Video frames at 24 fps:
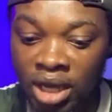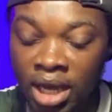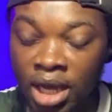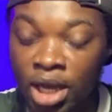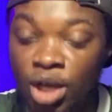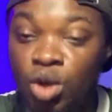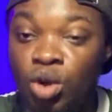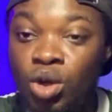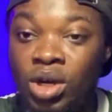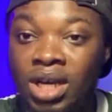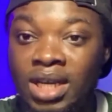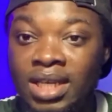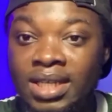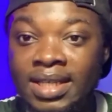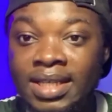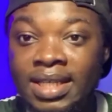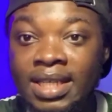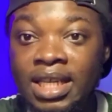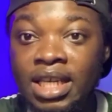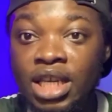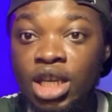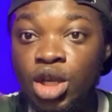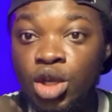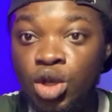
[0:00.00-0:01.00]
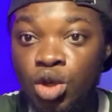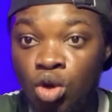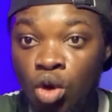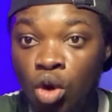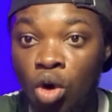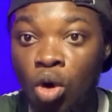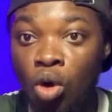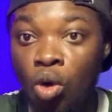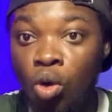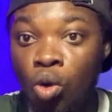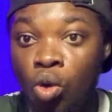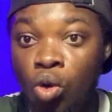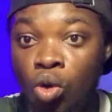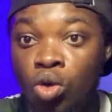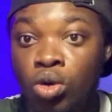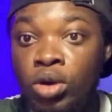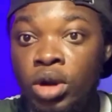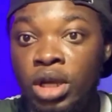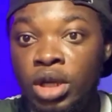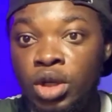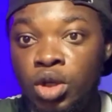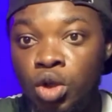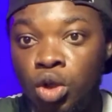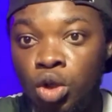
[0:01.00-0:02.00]
you can see your own
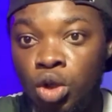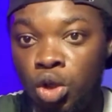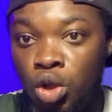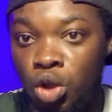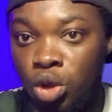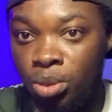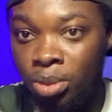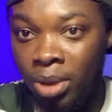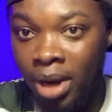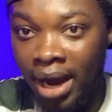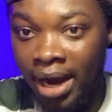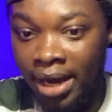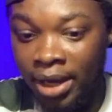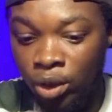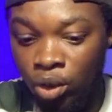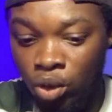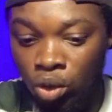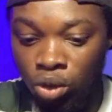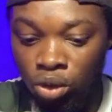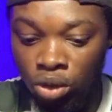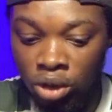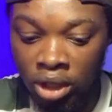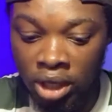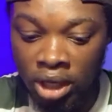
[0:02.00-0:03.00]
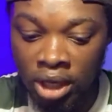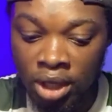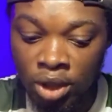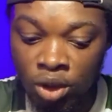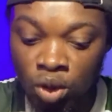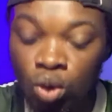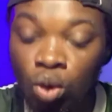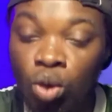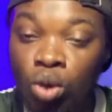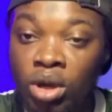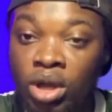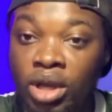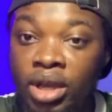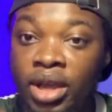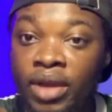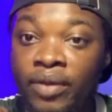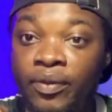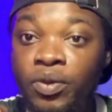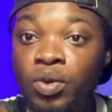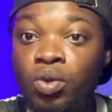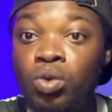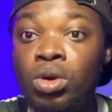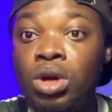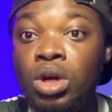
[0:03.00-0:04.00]
YouTube icon. So if
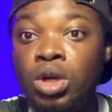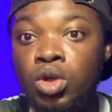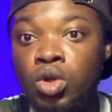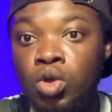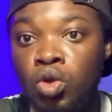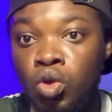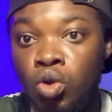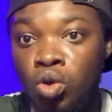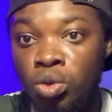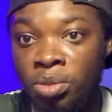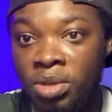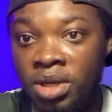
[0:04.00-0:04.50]
you want to zoom